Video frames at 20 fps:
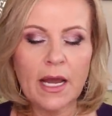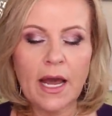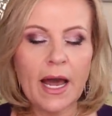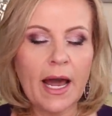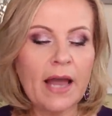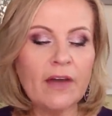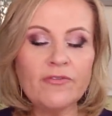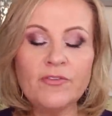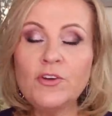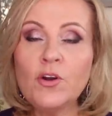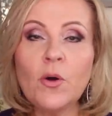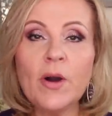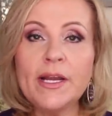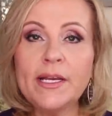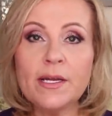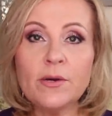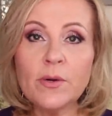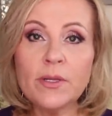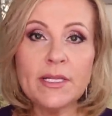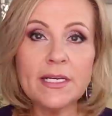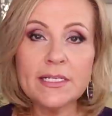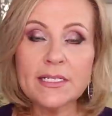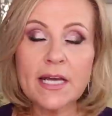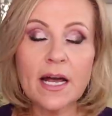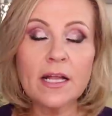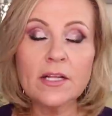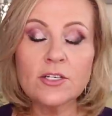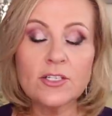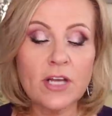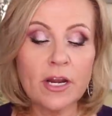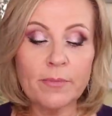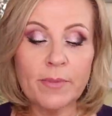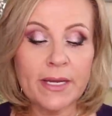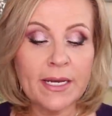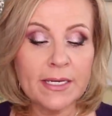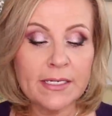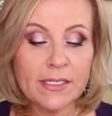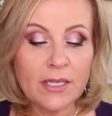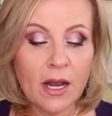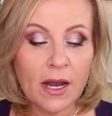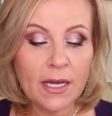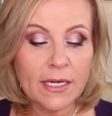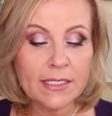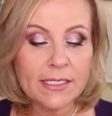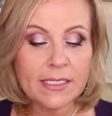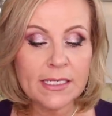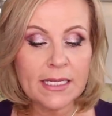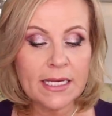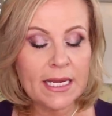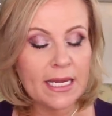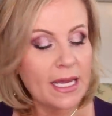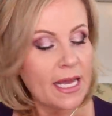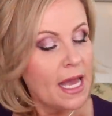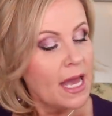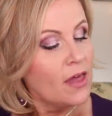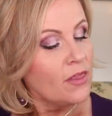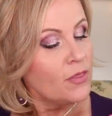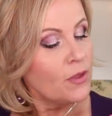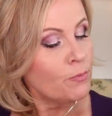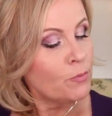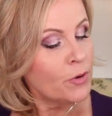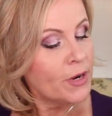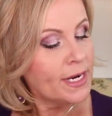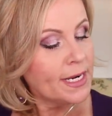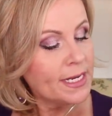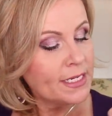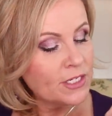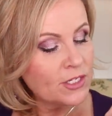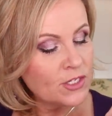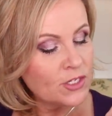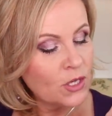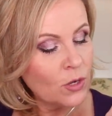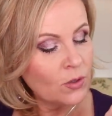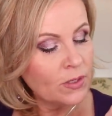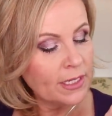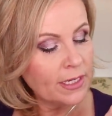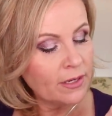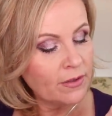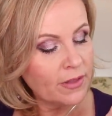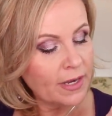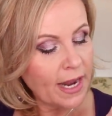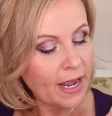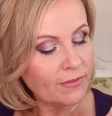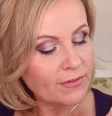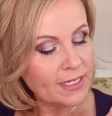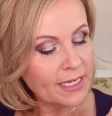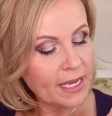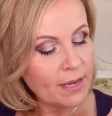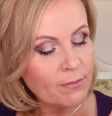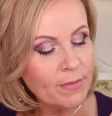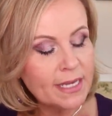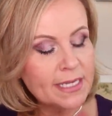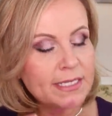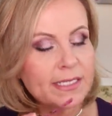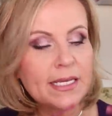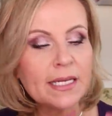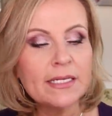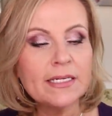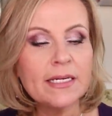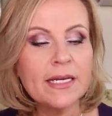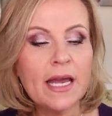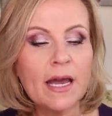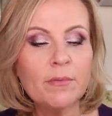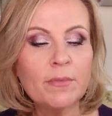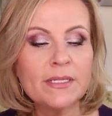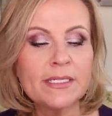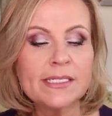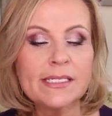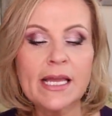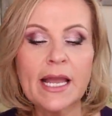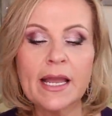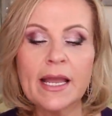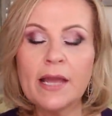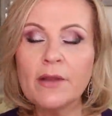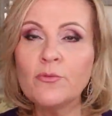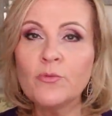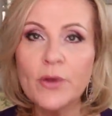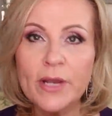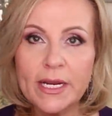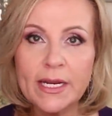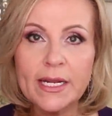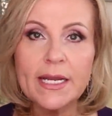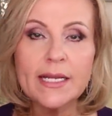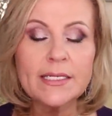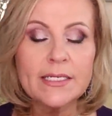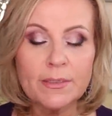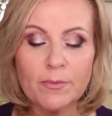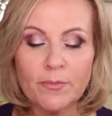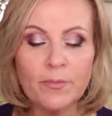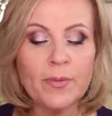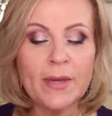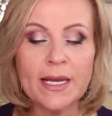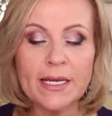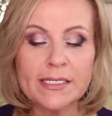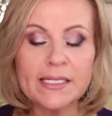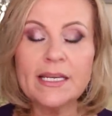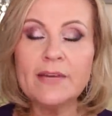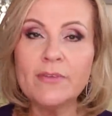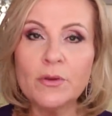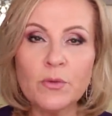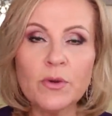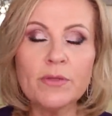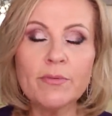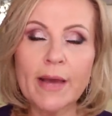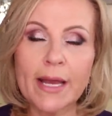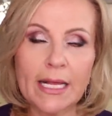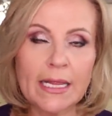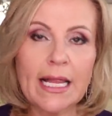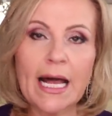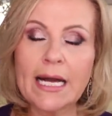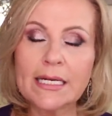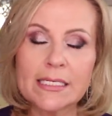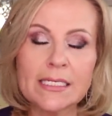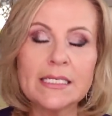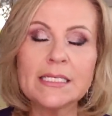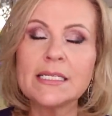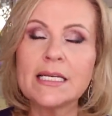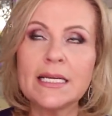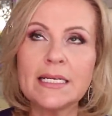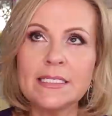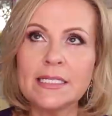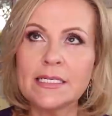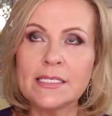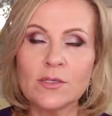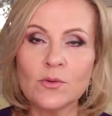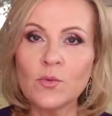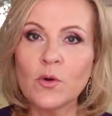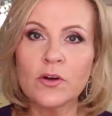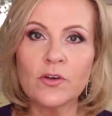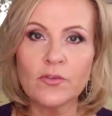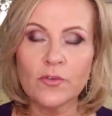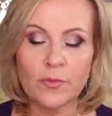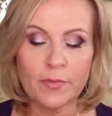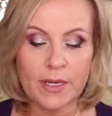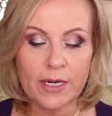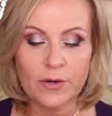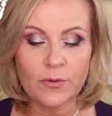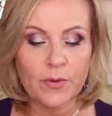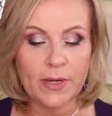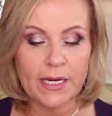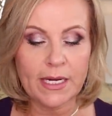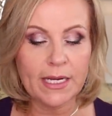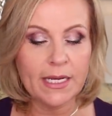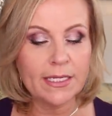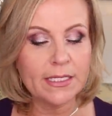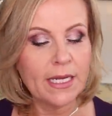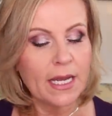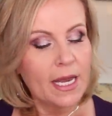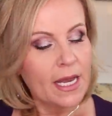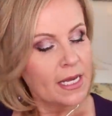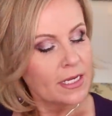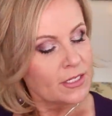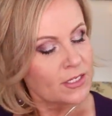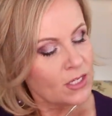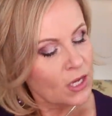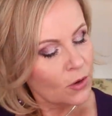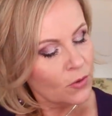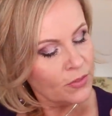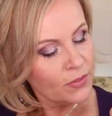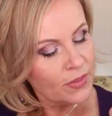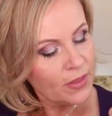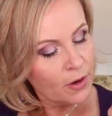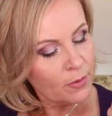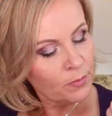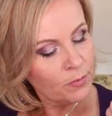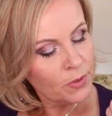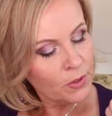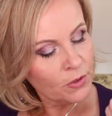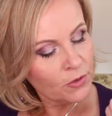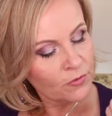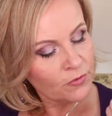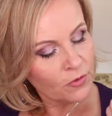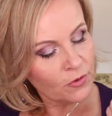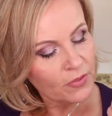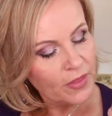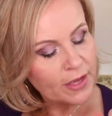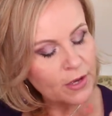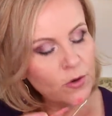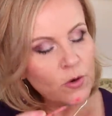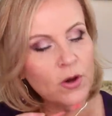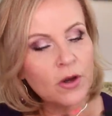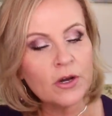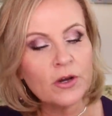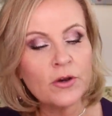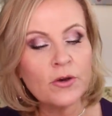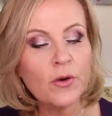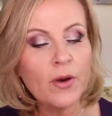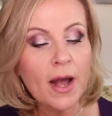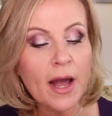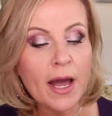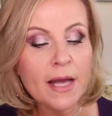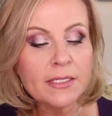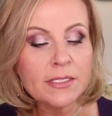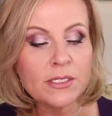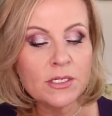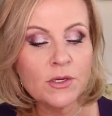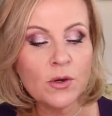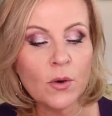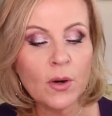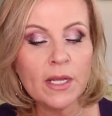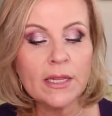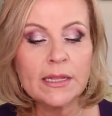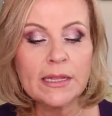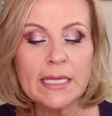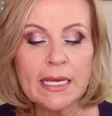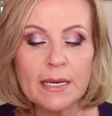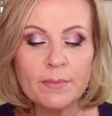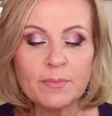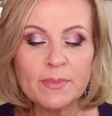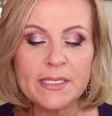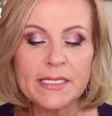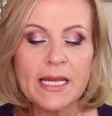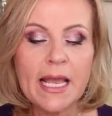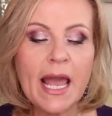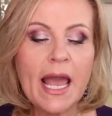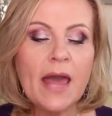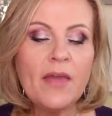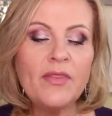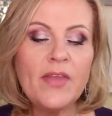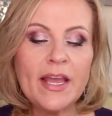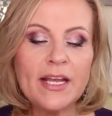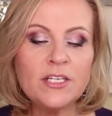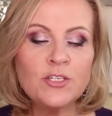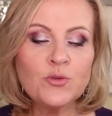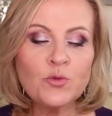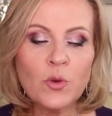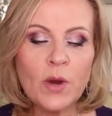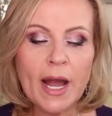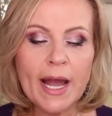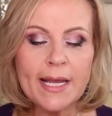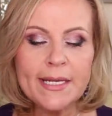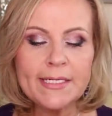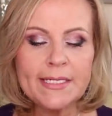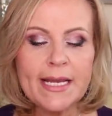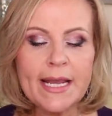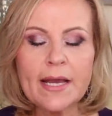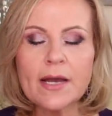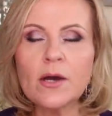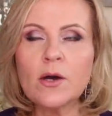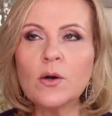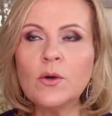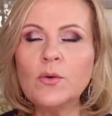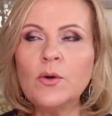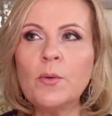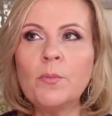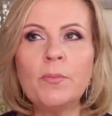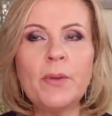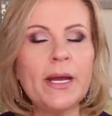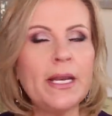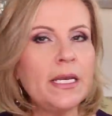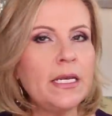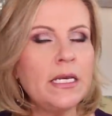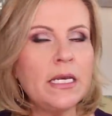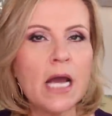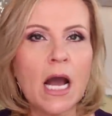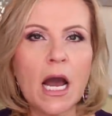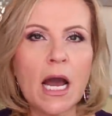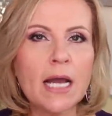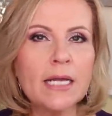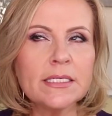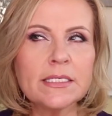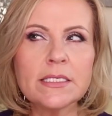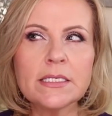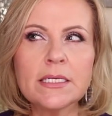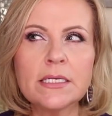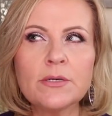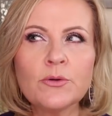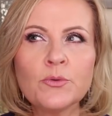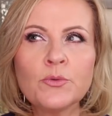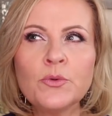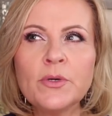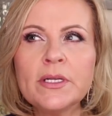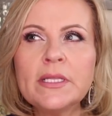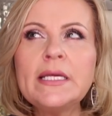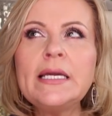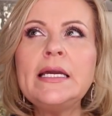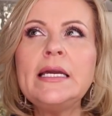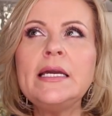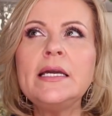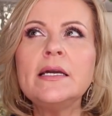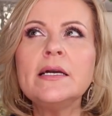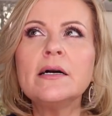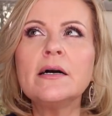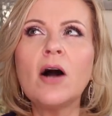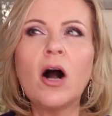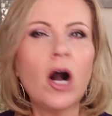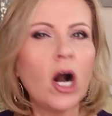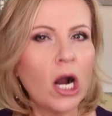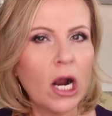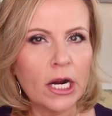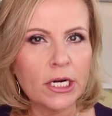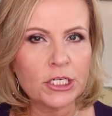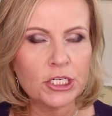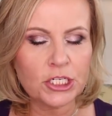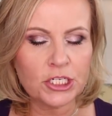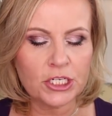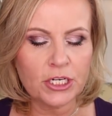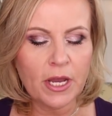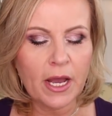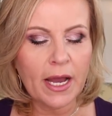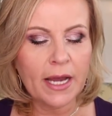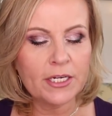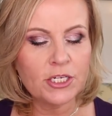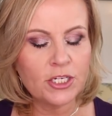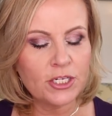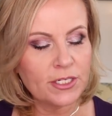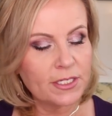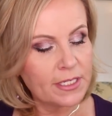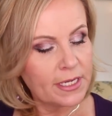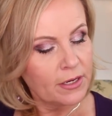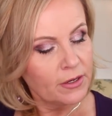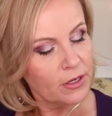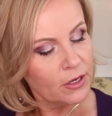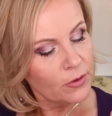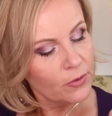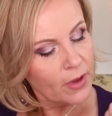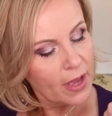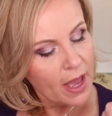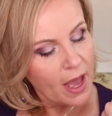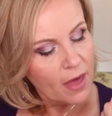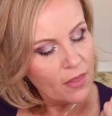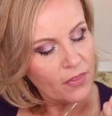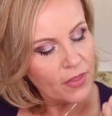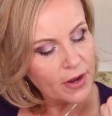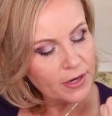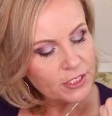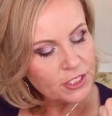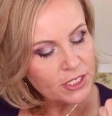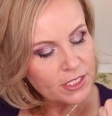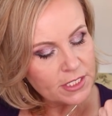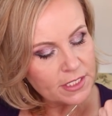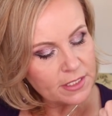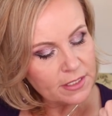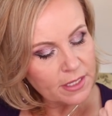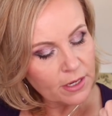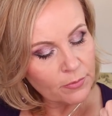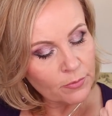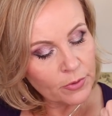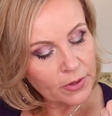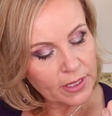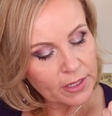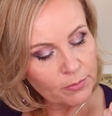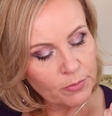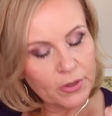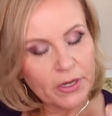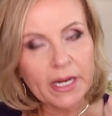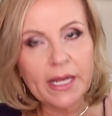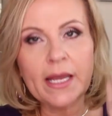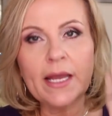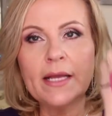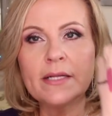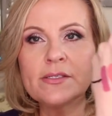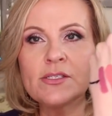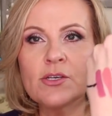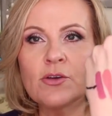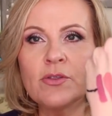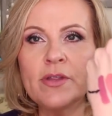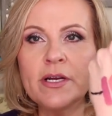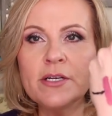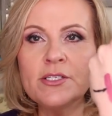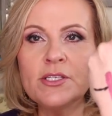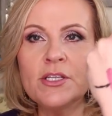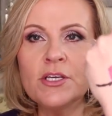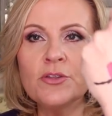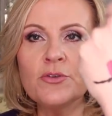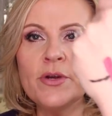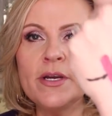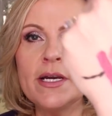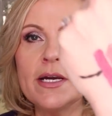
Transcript: have no idea what these colors are because honestly the print is so little that I have to get my son to come and sit and read it, because even with my glasses it doesn't work for me to read it. So they're beautiful. They go across your lips. They dry down but not really harsh, I should tell you. They're really pretty. And so there's the three